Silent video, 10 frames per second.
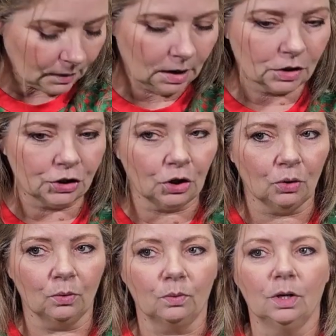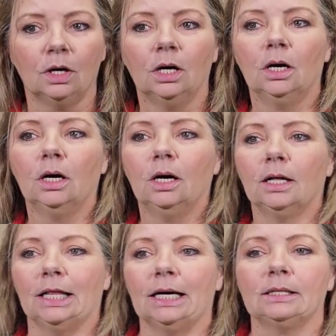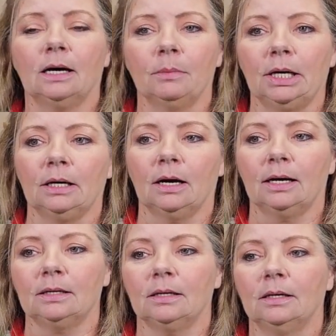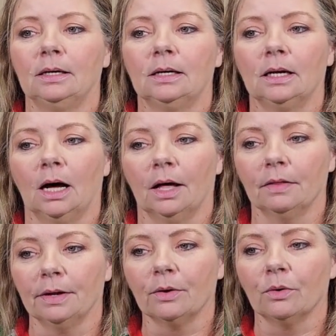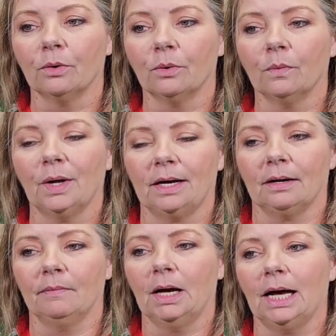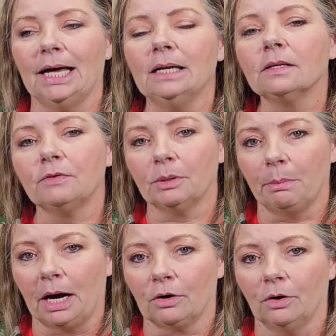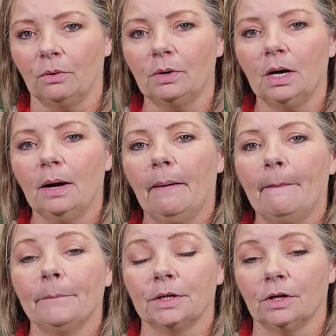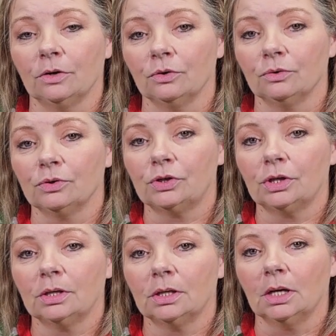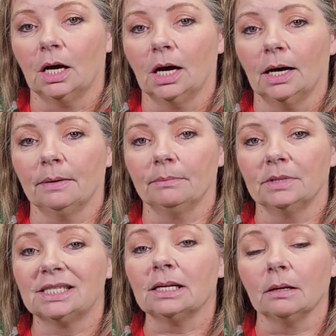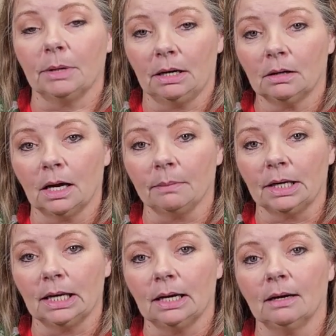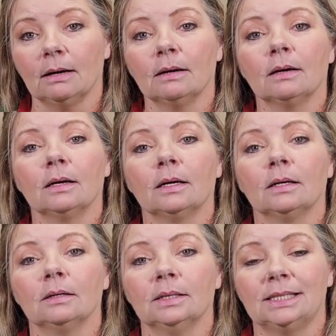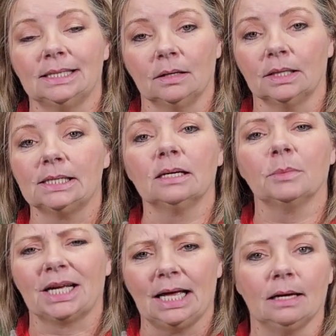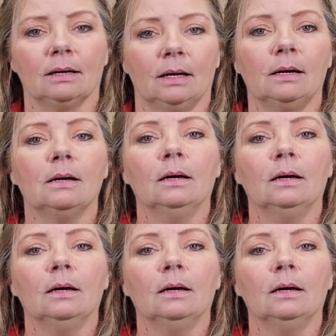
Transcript: So that time I got a little, like a hint of tobacco, but there's cinnamon. I'm getting the cinnamon candy.